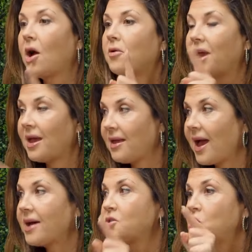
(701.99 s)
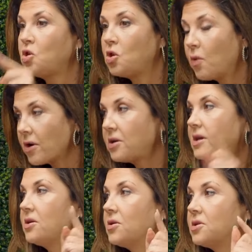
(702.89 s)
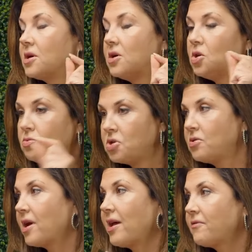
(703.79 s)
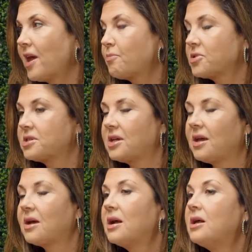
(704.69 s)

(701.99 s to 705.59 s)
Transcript: Okay, yes, you are healed, you do not have leprosy,